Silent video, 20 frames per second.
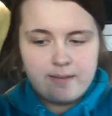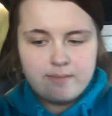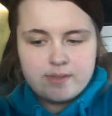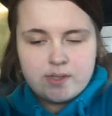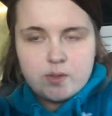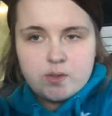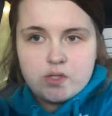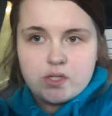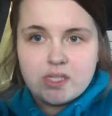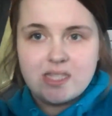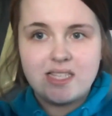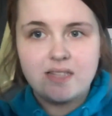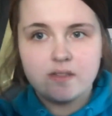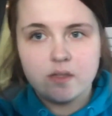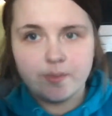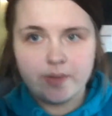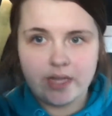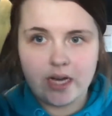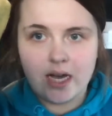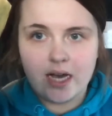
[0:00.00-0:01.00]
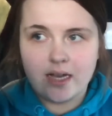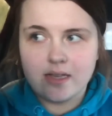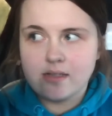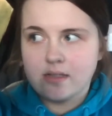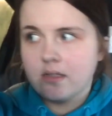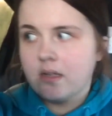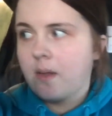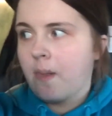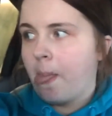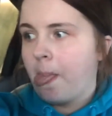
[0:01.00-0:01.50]
so it just saves me the
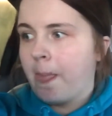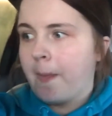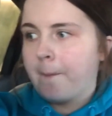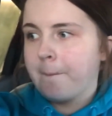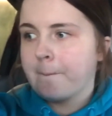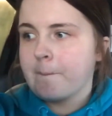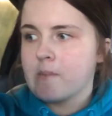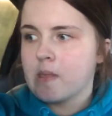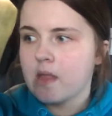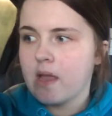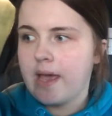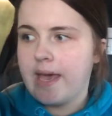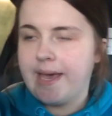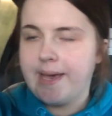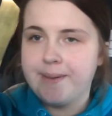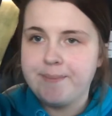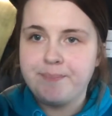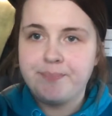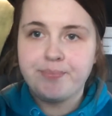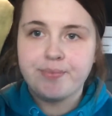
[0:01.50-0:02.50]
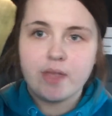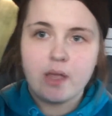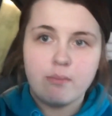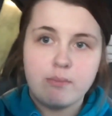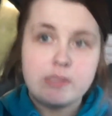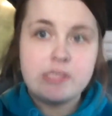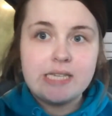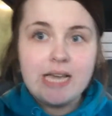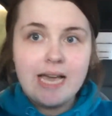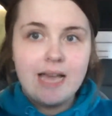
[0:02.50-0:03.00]
hassle.
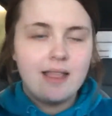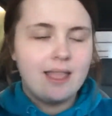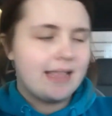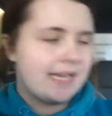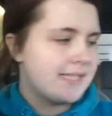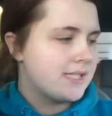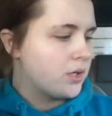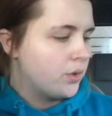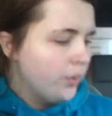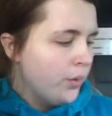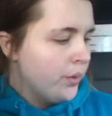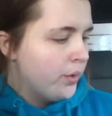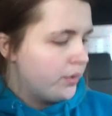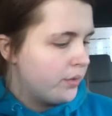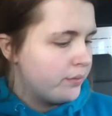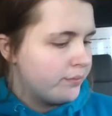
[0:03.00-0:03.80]
But yeah, let's go.